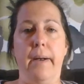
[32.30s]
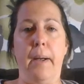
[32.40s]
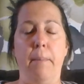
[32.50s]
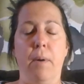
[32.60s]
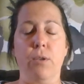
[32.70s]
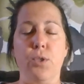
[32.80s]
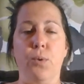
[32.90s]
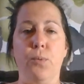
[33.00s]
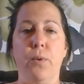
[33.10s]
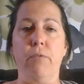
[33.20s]
I'm
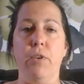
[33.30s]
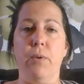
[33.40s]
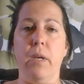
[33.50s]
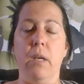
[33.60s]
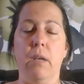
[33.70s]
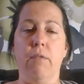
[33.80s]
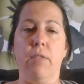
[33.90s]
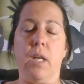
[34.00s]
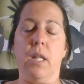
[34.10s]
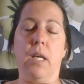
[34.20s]
also reviewing if
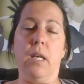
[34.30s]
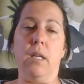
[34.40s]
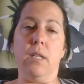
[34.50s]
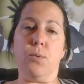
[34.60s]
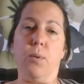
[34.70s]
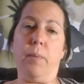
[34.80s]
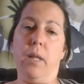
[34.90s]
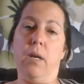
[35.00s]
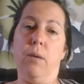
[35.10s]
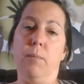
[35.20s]
the client is
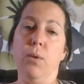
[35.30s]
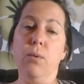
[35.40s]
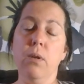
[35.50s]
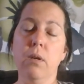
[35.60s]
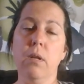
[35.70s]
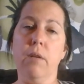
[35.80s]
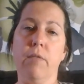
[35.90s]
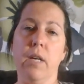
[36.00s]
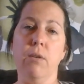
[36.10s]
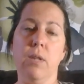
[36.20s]
rubella immune, if
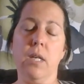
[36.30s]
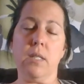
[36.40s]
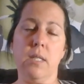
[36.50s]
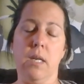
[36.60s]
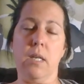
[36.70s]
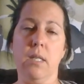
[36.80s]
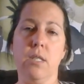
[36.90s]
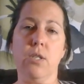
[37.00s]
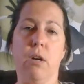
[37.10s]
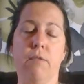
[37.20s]
I know that status,
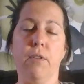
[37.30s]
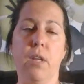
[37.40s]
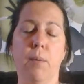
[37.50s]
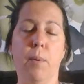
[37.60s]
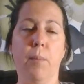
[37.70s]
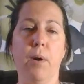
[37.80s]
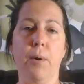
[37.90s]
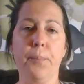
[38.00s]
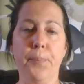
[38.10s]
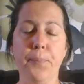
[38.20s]
to offer the
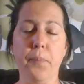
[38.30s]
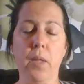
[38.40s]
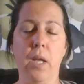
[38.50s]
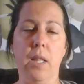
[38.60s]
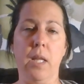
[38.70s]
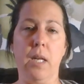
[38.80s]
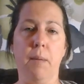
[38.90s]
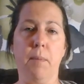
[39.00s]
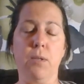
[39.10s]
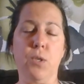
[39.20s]
MMR. And then
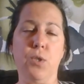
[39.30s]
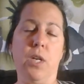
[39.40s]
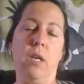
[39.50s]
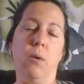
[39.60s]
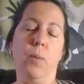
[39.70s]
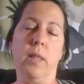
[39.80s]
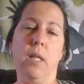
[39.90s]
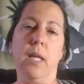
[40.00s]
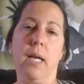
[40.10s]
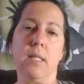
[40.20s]
I'm also checking when the
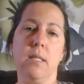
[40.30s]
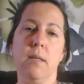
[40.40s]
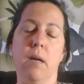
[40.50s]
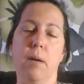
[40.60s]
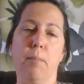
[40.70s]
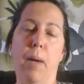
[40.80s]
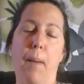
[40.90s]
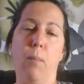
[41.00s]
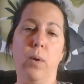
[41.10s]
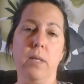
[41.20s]
last
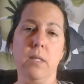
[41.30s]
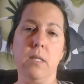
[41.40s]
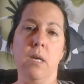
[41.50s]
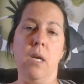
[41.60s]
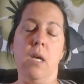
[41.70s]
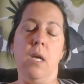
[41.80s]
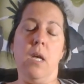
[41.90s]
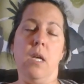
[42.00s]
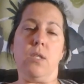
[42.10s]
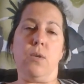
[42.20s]
PAP was
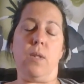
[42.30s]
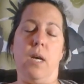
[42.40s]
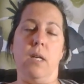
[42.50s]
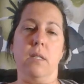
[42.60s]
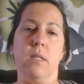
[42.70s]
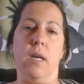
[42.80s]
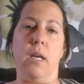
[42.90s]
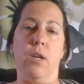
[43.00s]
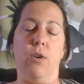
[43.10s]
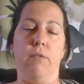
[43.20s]
so that I
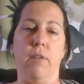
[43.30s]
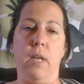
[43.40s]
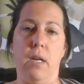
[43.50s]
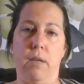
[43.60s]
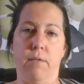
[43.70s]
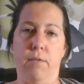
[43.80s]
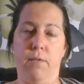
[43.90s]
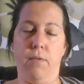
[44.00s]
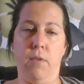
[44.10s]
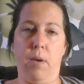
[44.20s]
can offer that if
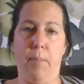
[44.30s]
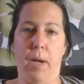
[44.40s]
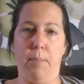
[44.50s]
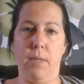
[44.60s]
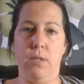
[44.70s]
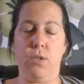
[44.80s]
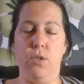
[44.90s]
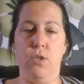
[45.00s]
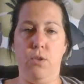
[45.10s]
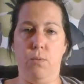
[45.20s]
a PAP is
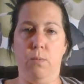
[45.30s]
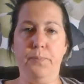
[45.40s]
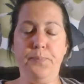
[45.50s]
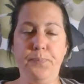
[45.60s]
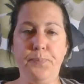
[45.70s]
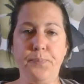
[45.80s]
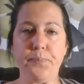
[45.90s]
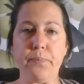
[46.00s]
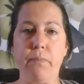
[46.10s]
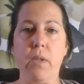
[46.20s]
due.
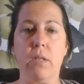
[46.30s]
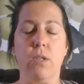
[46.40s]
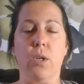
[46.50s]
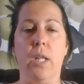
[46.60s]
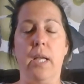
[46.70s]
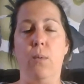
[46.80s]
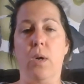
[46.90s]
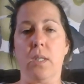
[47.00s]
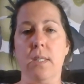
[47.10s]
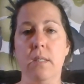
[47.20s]
The client
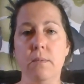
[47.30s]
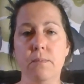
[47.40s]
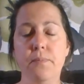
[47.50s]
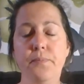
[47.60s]
walks in.